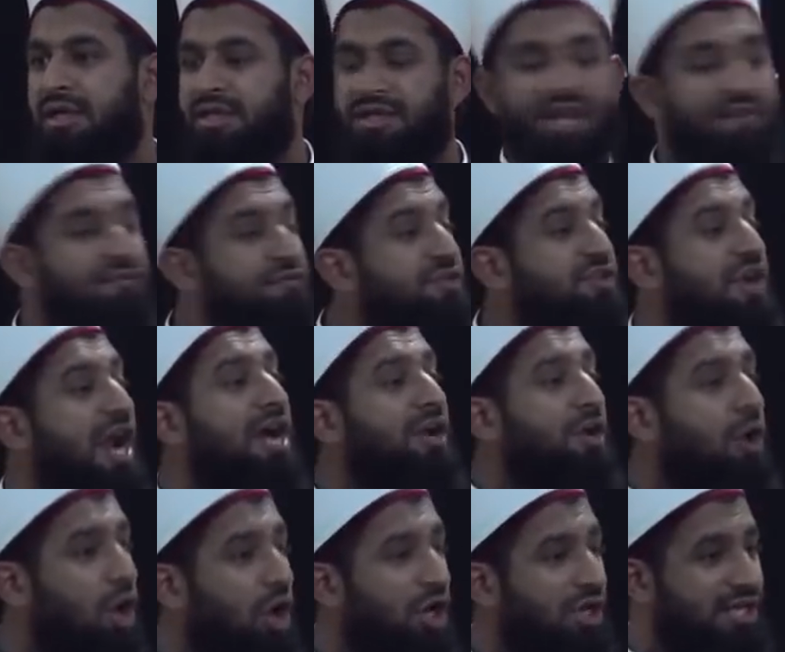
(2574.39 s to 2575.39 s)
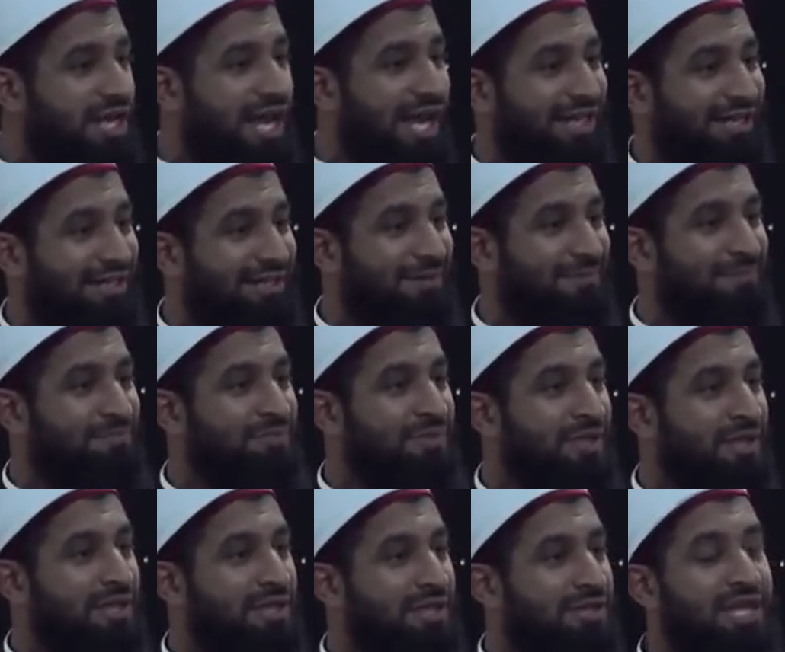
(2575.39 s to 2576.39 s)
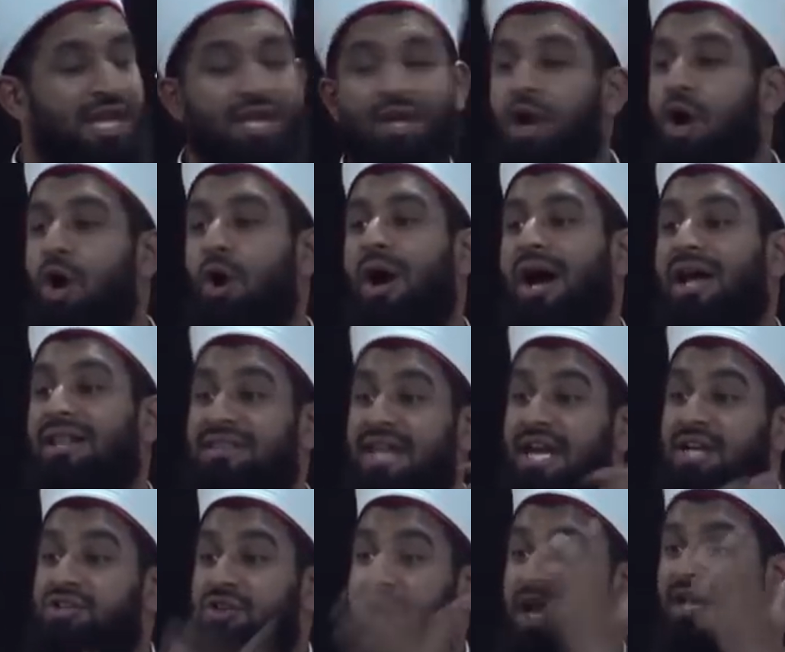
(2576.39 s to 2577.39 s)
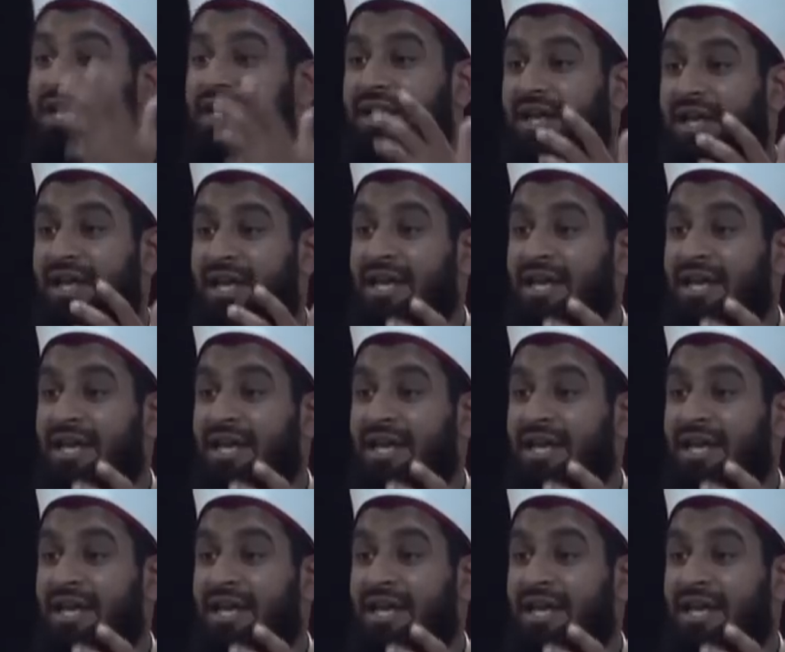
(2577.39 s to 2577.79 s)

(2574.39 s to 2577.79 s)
They've drunk all night. They go and they drink.